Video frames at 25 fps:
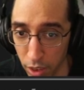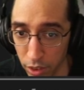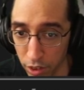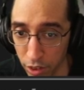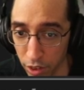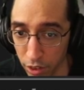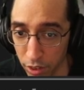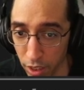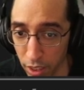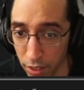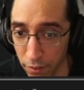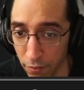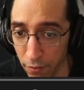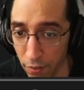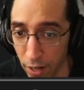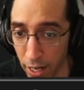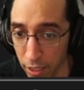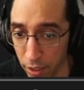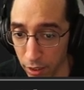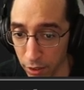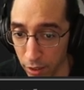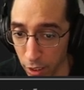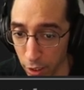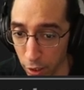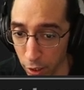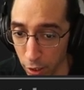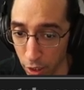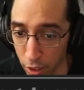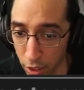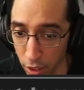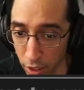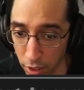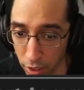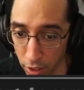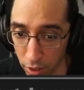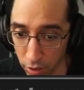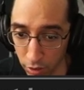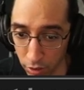just invalidated all of
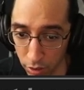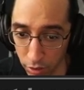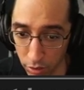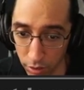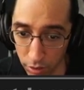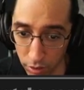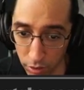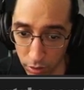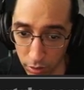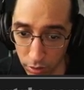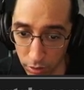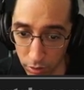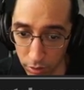this.